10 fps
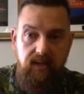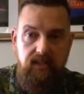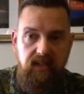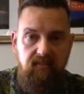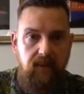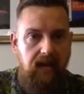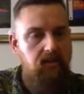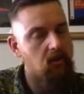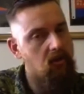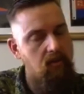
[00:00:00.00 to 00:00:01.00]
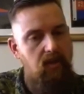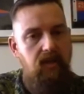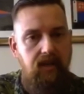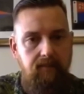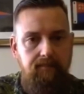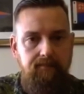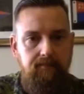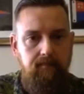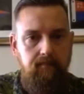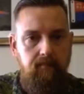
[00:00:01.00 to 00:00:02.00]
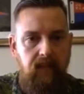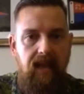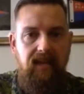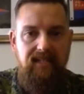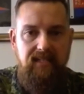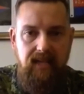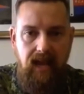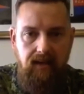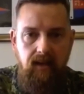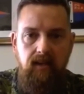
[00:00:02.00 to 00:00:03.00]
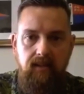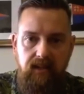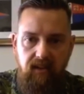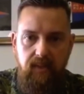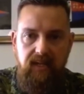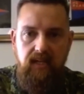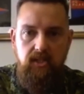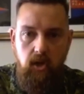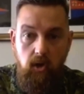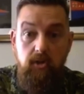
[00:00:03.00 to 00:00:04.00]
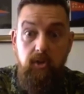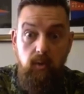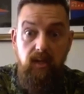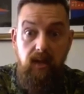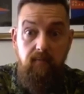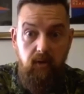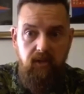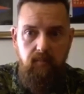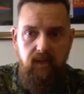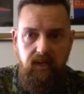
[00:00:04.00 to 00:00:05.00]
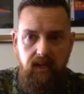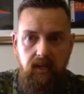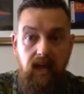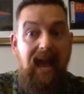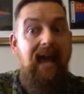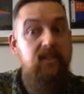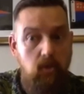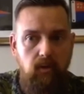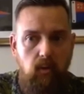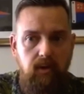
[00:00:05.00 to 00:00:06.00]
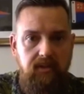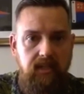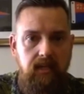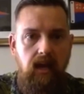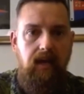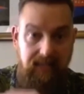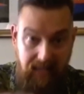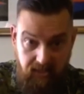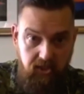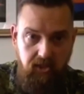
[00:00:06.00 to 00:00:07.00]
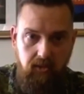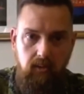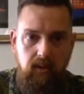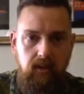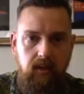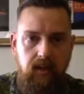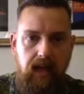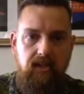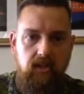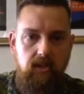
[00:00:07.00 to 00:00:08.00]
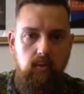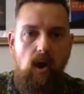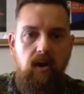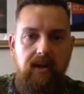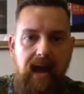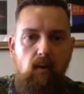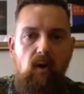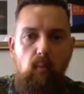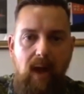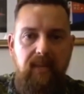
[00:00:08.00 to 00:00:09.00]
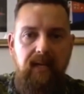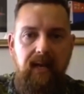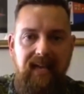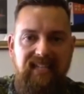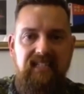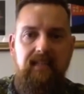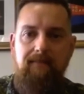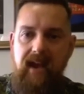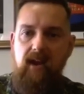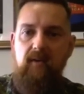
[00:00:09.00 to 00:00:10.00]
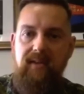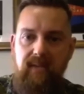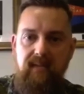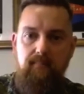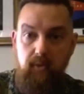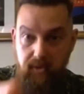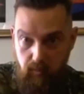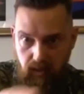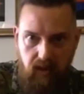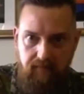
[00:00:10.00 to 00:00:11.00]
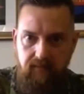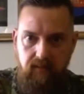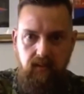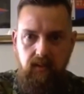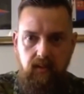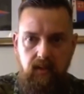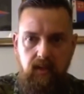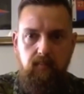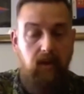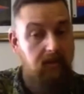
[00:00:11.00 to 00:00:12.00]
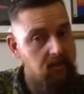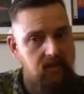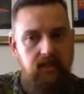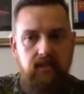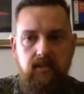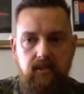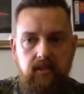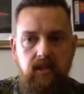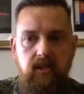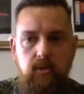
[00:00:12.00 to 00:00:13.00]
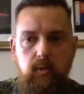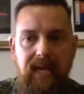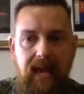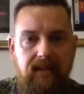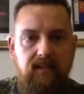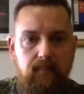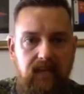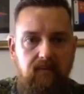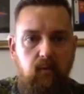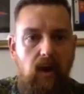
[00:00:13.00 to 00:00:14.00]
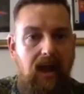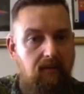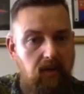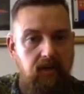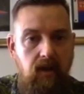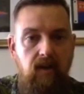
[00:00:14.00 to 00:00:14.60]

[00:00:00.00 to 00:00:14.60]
to give back to your community. And instead, the government has turned your love for community and your loyalty against you, and you are now a weapon against the very people you love. Brothers and sisters, you can't be forever